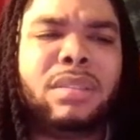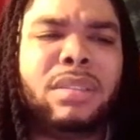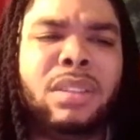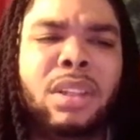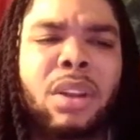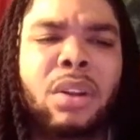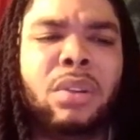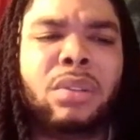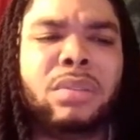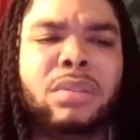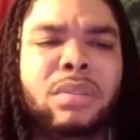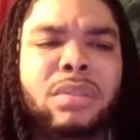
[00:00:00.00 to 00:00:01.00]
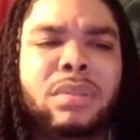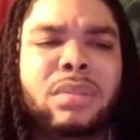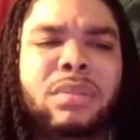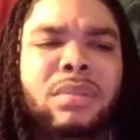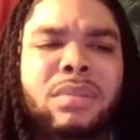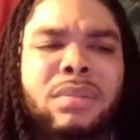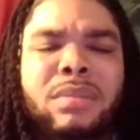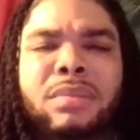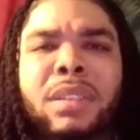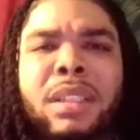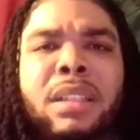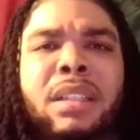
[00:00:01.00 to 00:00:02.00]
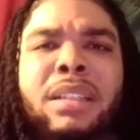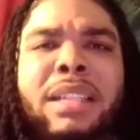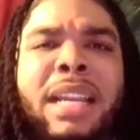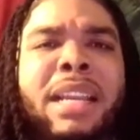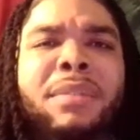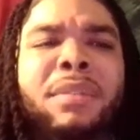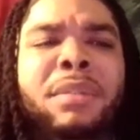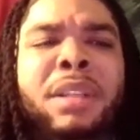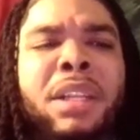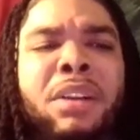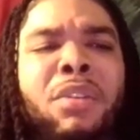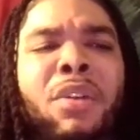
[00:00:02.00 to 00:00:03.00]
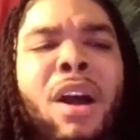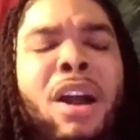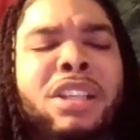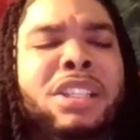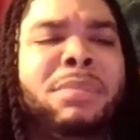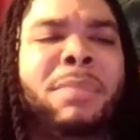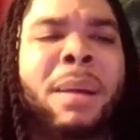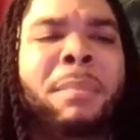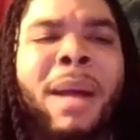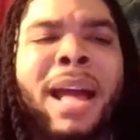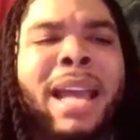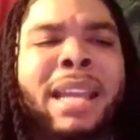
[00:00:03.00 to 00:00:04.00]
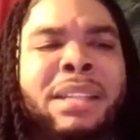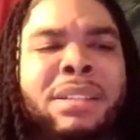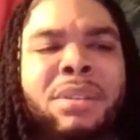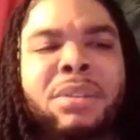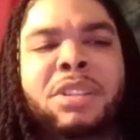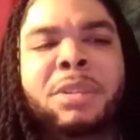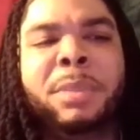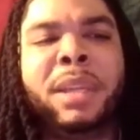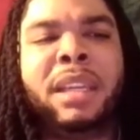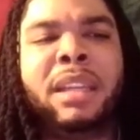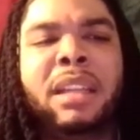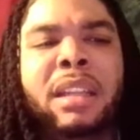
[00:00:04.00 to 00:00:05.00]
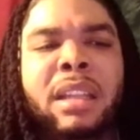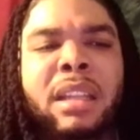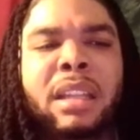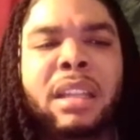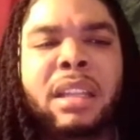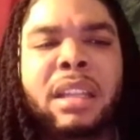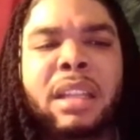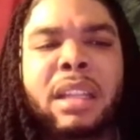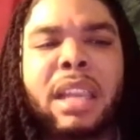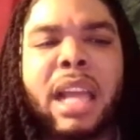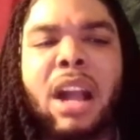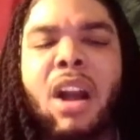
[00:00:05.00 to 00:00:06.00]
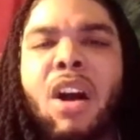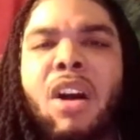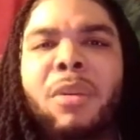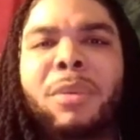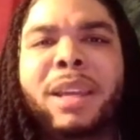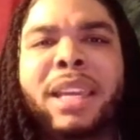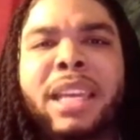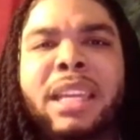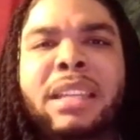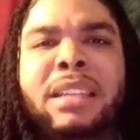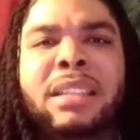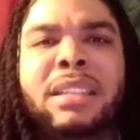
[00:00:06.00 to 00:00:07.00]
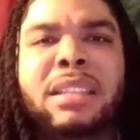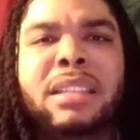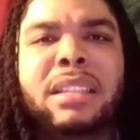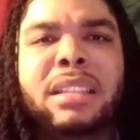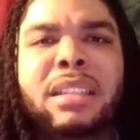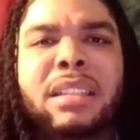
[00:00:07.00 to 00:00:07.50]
you know, that never really crossed my mind, so to speak. Like I always